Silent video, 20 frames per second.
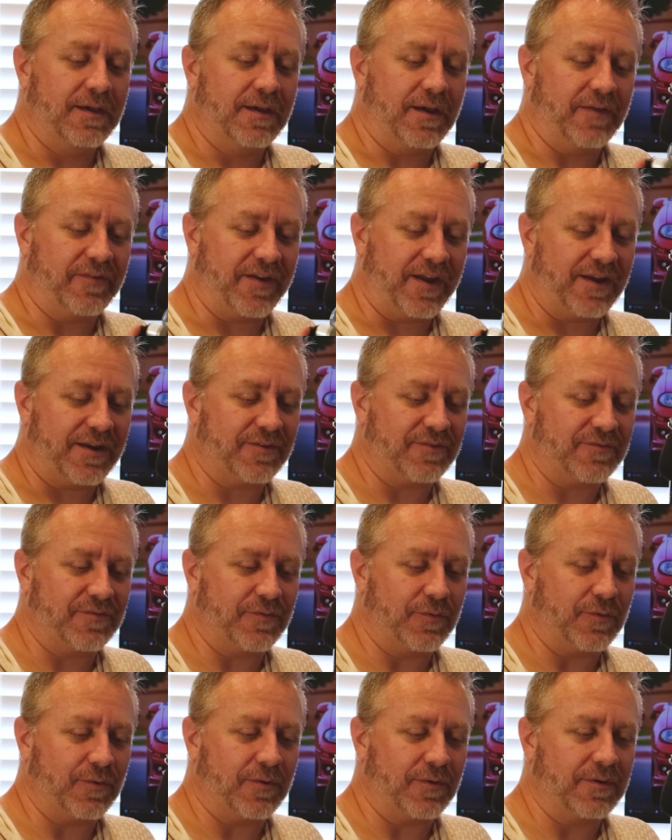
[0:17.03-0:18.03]
I've had it
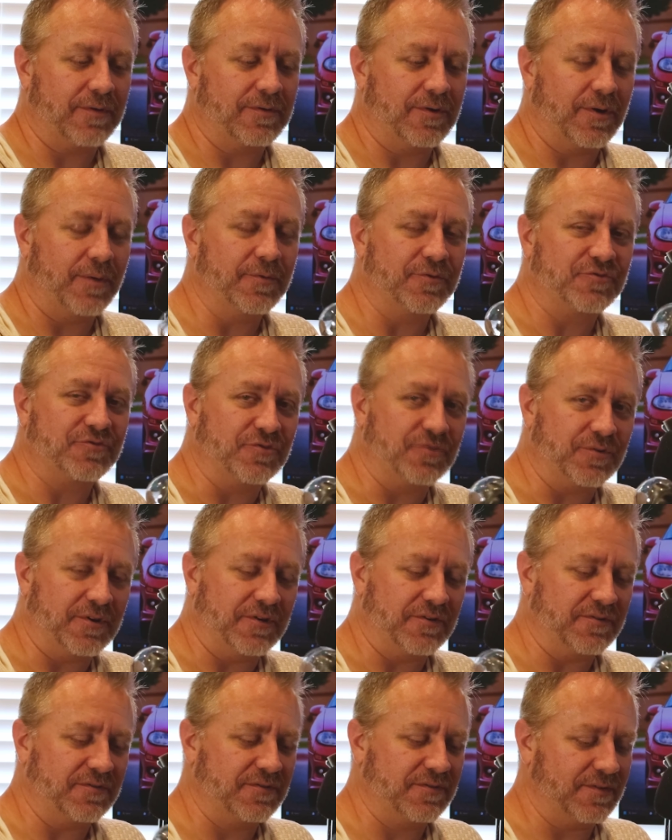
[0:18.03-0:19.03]
for almost 2
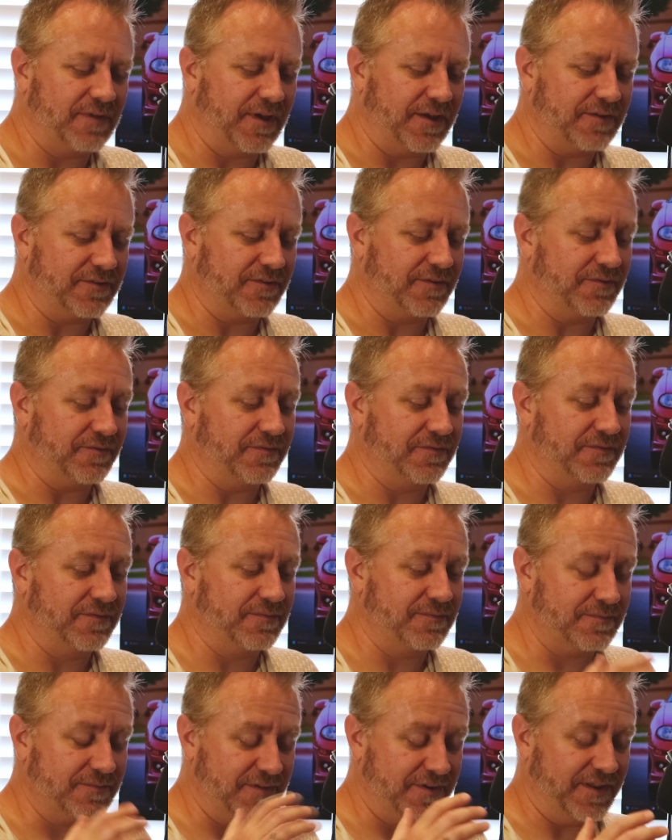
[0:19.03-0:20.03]
years as of
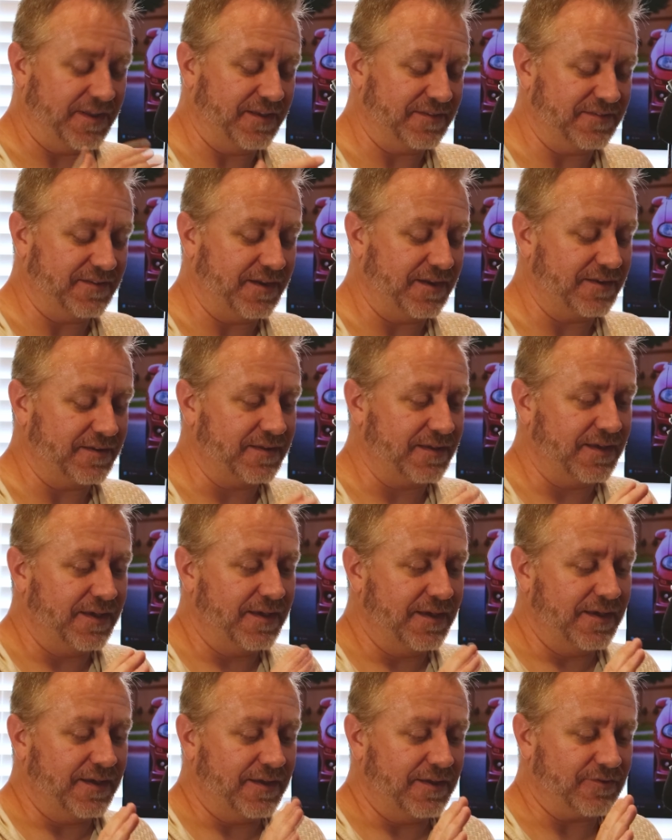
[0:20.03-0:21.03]
today's date.
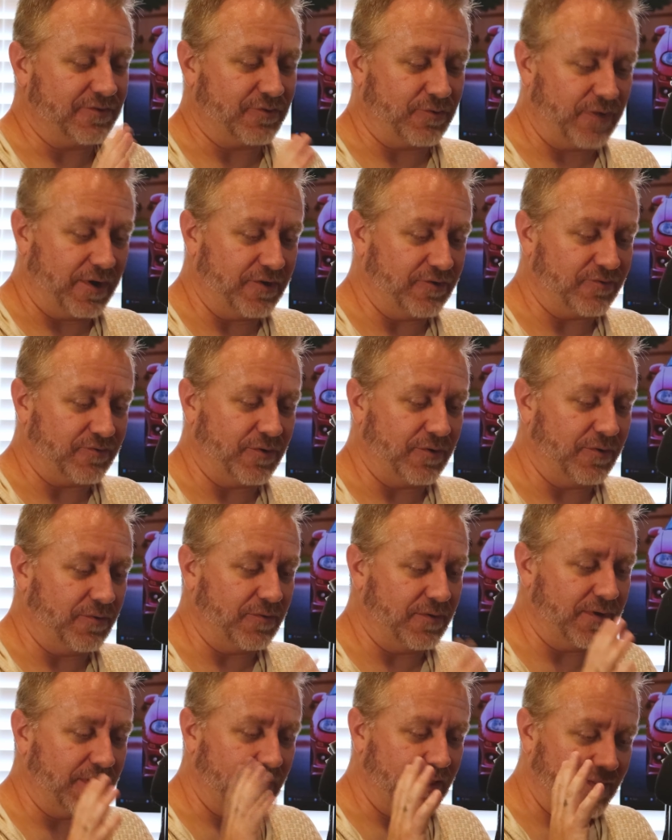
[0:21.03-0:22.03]
It's a great
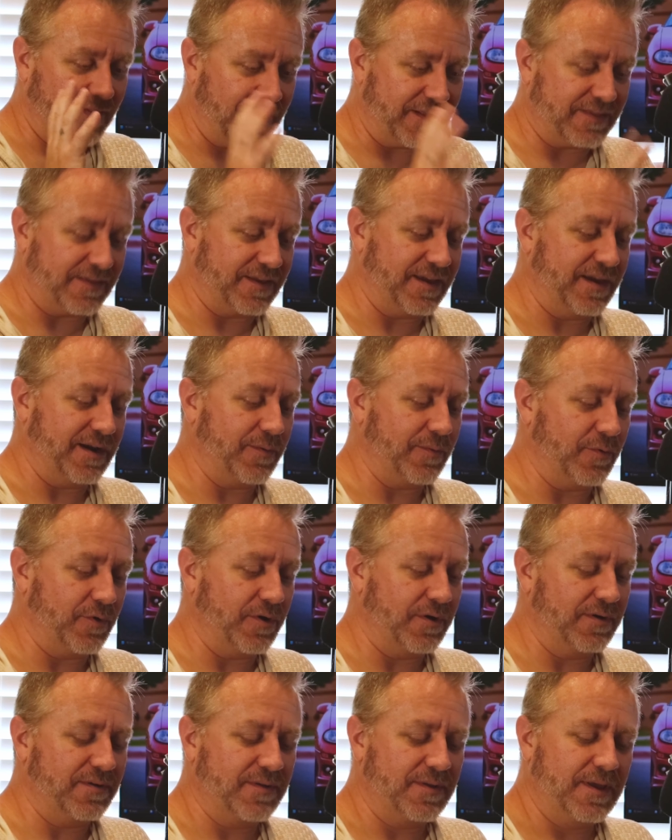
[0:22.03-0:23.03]
drone. I like the
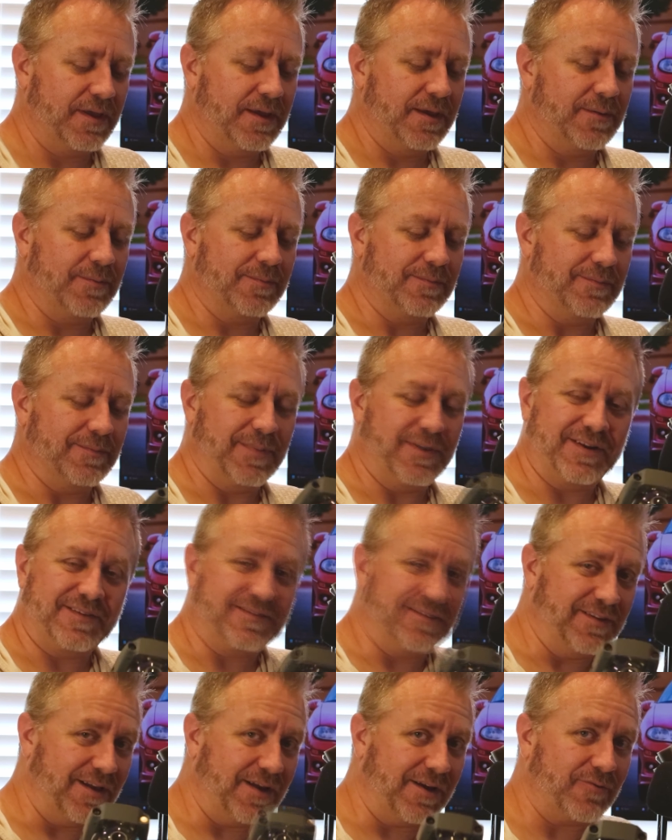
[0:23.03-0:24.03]
camera, but
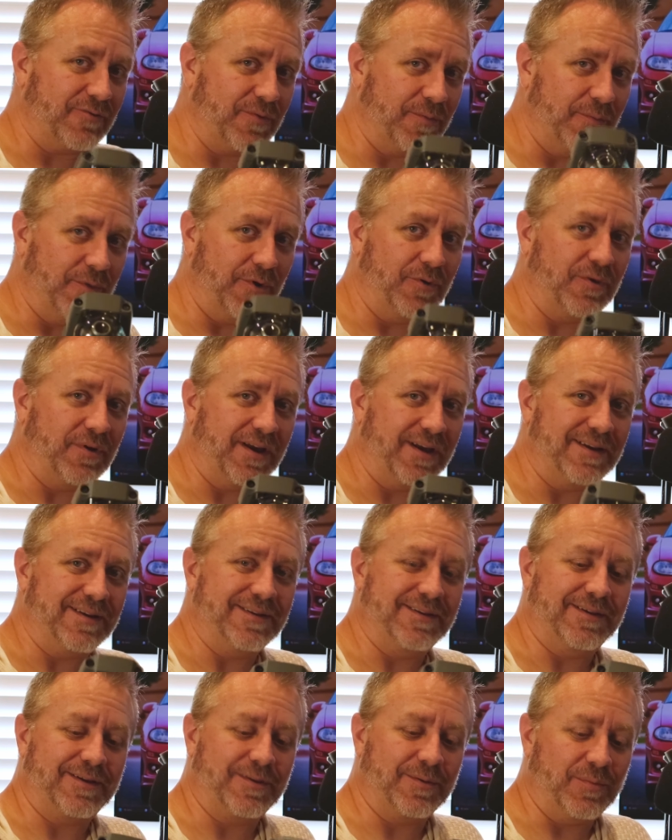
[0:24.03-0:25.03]
it's not remote
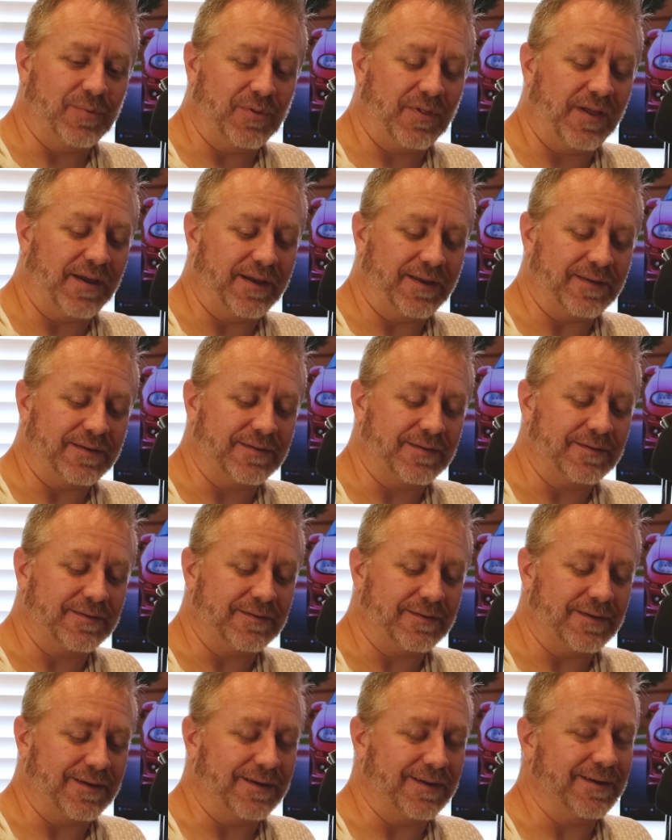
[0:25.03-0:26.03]
ID compliant,
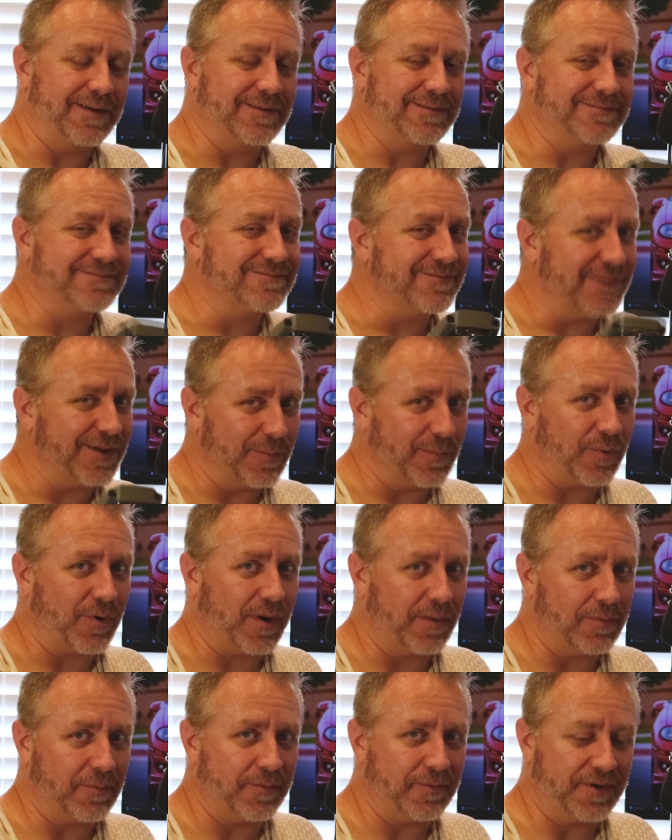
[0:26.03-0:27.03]
and it
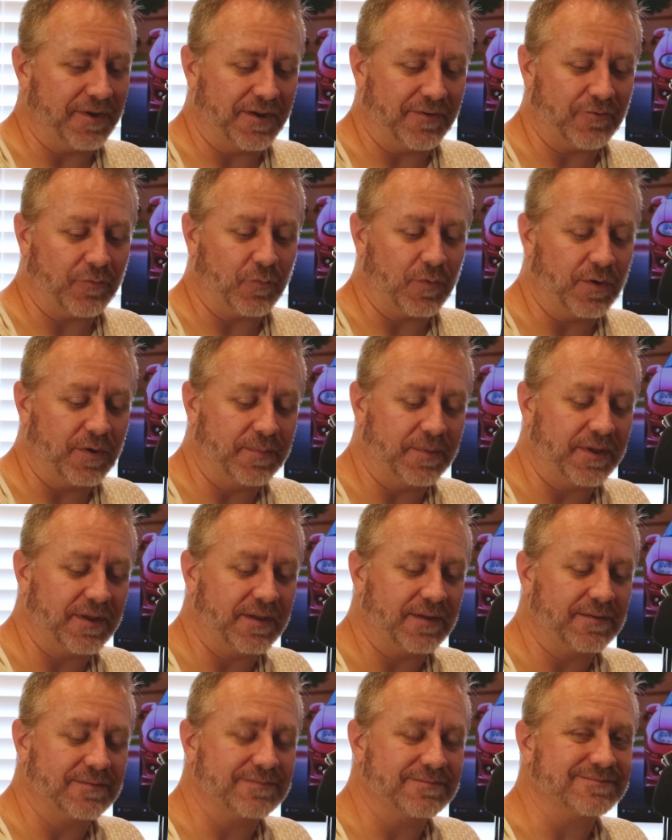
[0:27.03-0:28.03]
probably never will
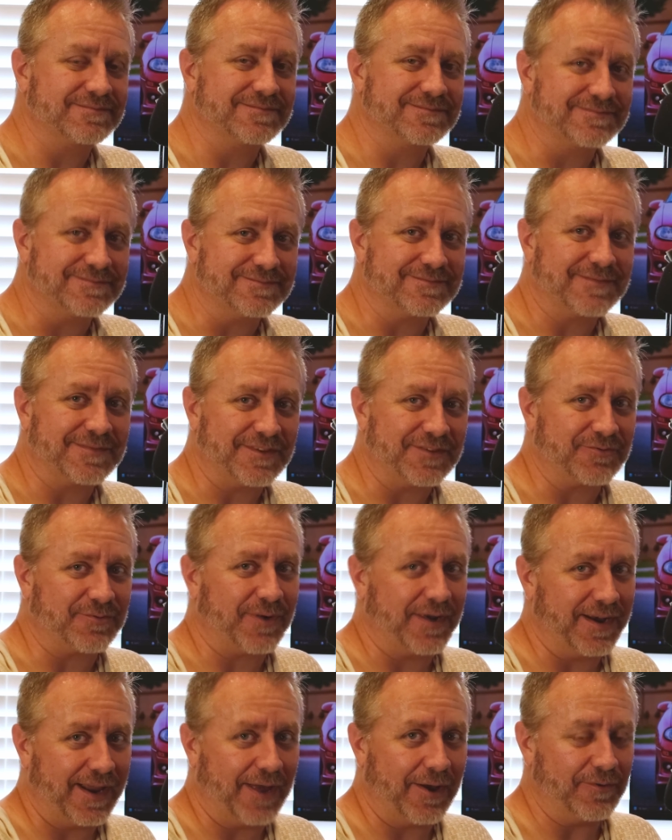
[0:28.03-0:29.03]
be. At least
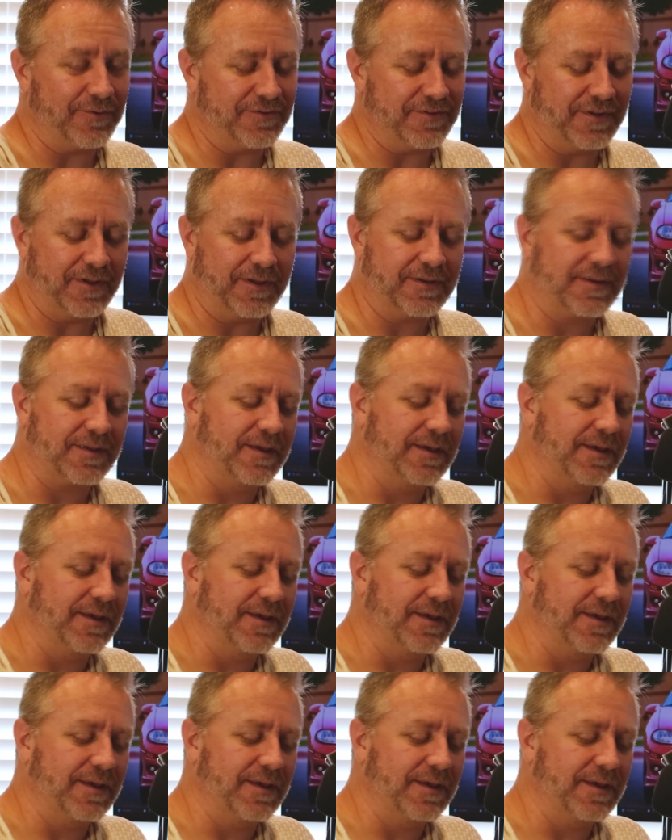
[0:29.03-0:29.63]
right now it's not.